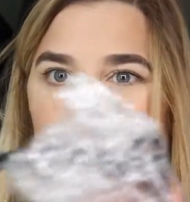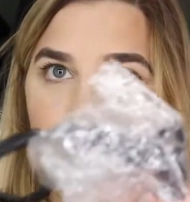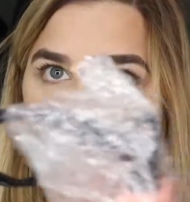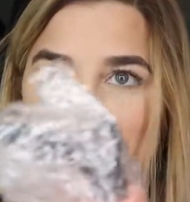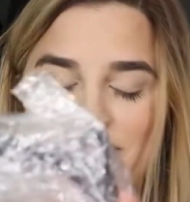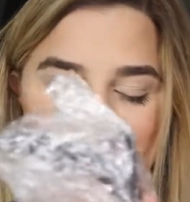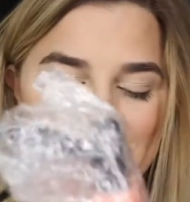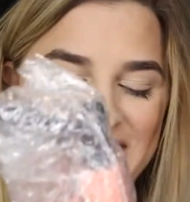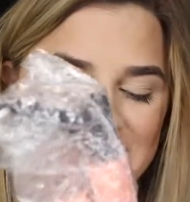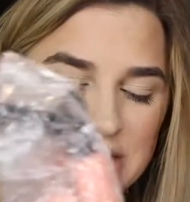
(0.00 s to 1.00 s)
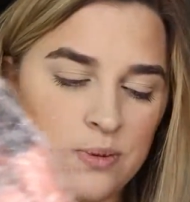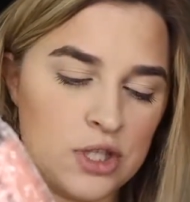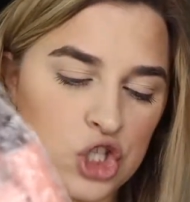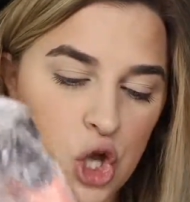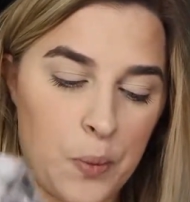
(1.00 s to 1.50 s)
have my nice
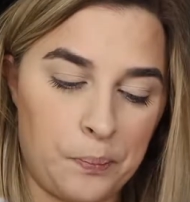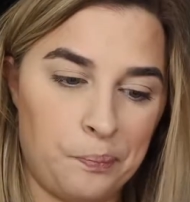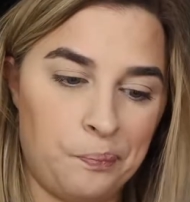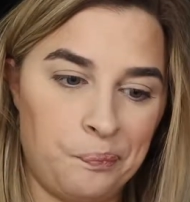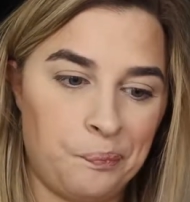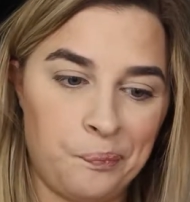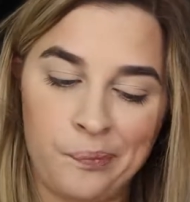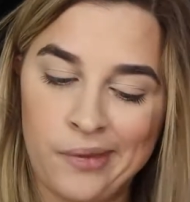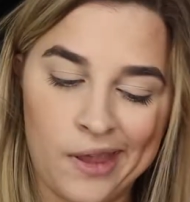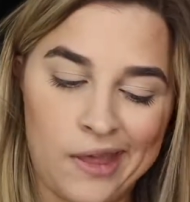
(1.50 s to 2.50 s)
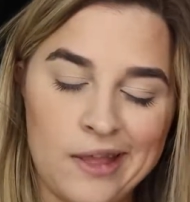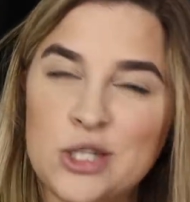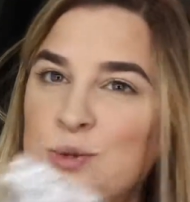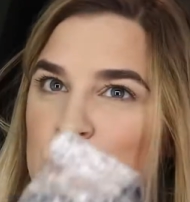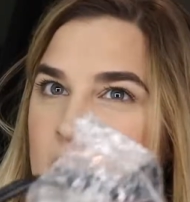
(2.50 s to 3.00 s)
one, so
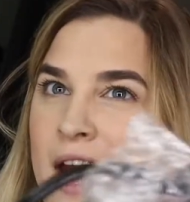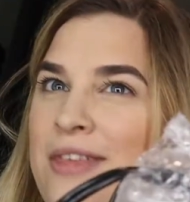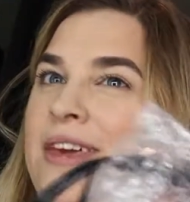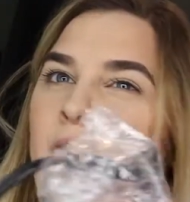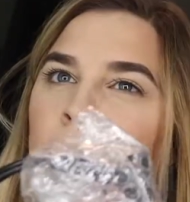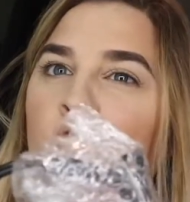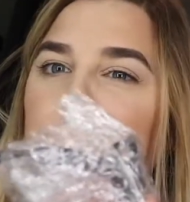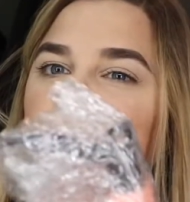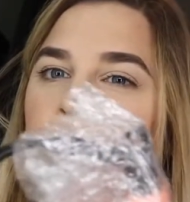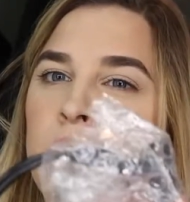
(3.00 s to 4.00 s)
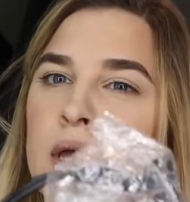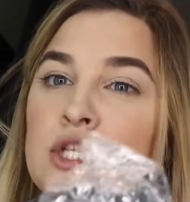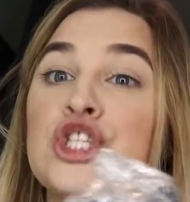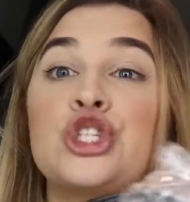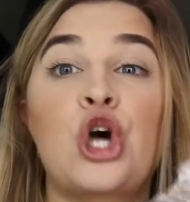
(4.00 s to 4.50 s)
that's what she got. I think I got the
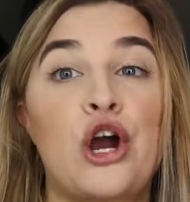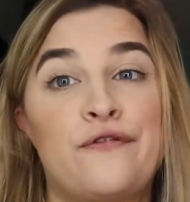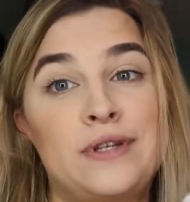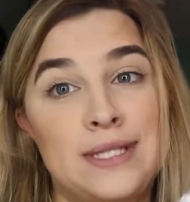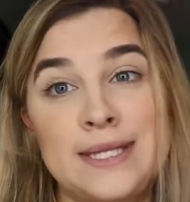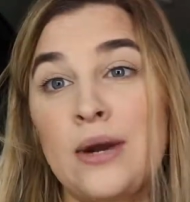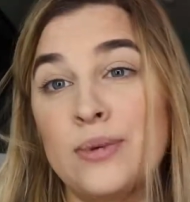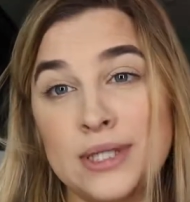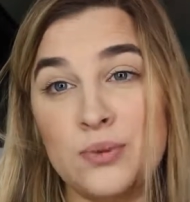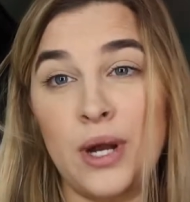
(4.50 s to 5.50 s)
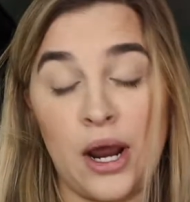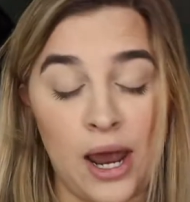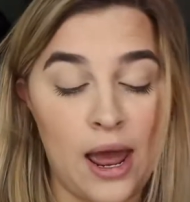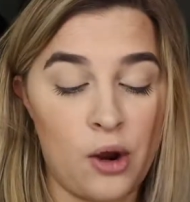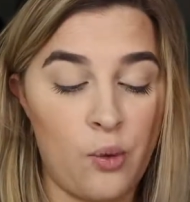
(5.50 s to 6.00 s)
scarf instead, was what
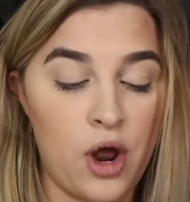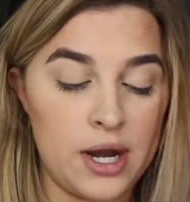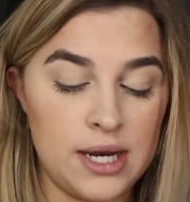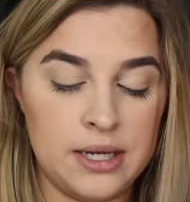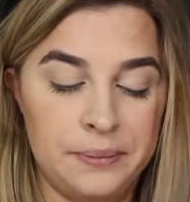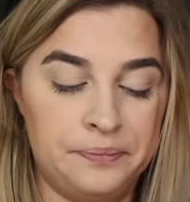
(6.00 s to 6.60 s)
I wanted.